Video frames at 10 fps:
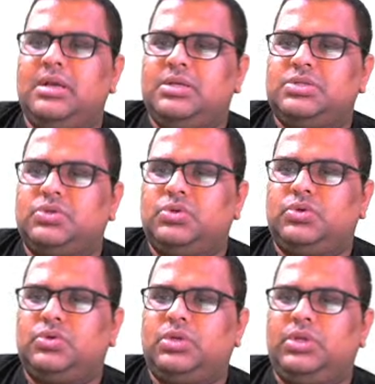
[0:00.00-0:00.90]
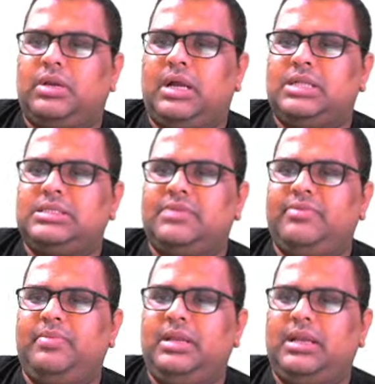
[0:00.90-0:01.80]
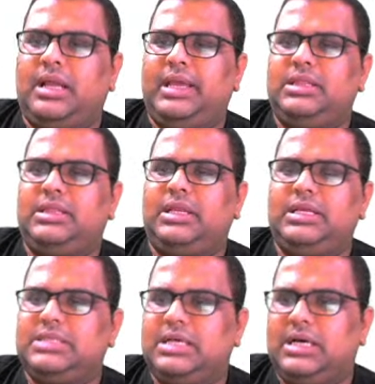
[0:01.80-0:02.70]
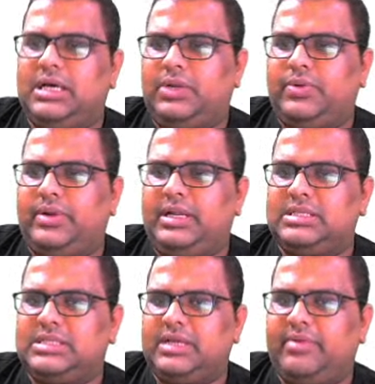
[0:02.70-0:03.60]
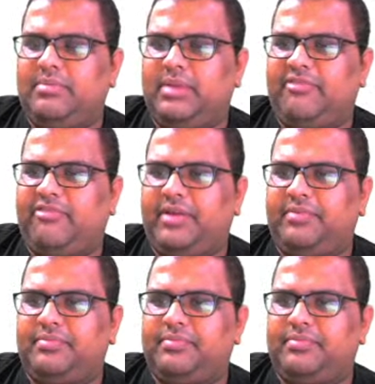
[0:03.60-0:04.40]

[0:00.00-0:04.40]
So your answer will be 9 threes are 27 by 5.